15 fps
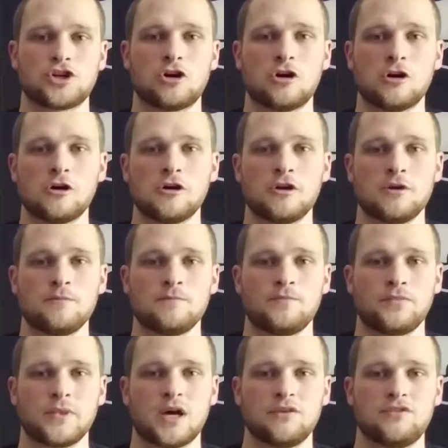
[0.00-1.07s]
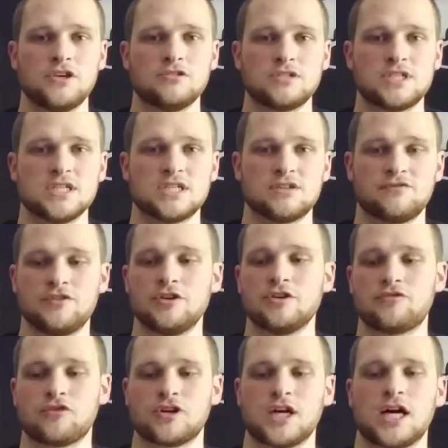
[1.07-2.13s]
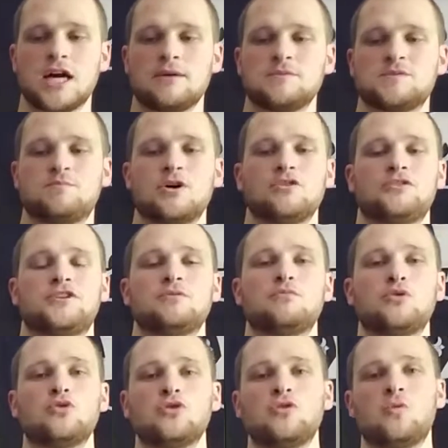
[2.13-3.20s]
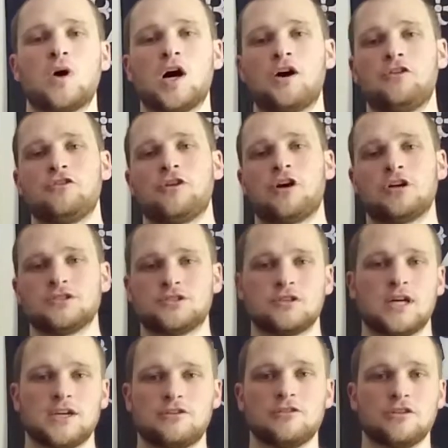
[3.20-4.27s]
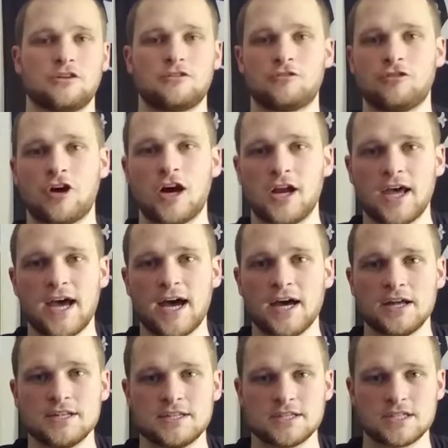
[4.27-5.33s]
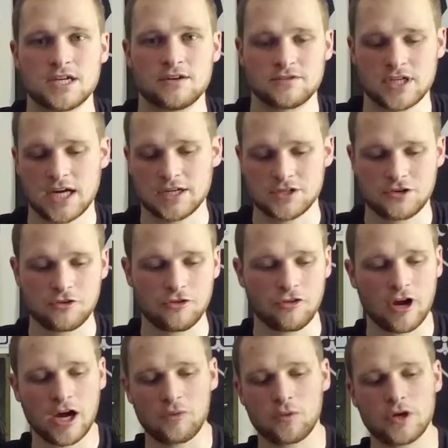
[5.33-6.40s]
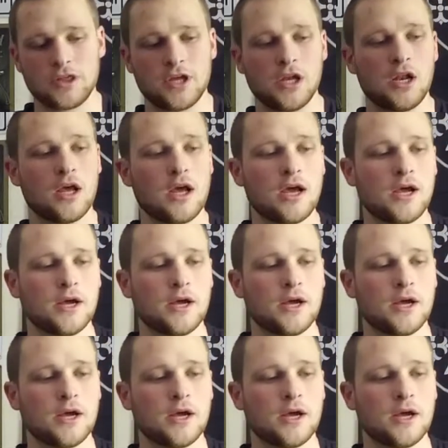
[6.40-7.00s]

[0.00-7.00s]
charred. I've used this a few different times, both to boil water and also like cook crawdads and stuff, kind of screwing around with it.